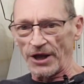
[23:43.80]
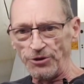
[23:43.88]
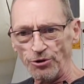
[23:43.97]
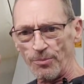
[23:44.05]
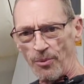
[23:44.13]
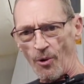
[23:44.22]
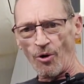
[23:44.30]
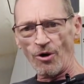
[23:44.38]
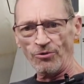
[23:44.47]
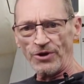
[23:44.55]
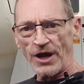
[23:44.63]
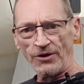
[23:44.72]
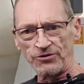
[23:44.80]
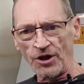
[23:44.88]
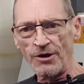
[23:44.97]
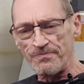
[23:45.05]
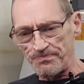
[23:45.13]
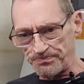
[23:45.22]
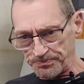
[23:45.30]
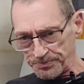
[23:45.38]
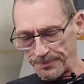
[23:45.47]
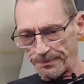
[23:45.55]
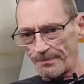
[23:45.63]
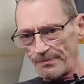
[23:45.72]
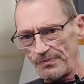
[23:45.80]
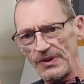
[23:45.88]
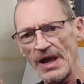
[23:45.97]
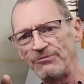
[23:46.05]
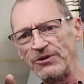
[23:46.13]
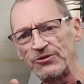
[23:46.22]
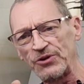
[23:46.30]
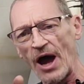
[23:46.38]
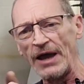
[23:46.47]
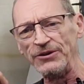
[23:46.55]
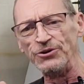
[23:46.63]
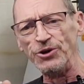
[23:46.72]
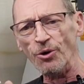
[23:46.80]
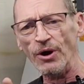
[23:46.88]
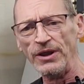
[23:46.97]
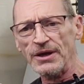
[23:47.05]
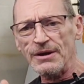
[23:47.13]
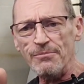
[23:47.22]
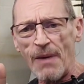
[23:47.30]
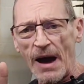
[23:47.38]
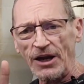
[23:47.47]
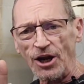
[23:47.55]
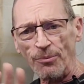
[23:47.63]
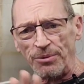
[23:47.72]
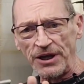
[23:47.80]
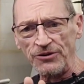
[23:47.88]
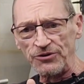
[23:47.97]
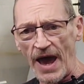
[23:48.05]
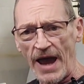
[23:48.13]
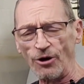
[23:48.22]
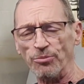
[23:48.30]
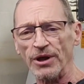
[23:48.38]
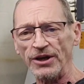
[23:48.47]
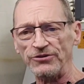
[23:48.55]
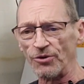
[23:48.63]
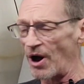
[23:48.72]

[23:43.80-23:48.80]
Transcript: I do the bore on this, I've decided to do it mounted up against the angle plate.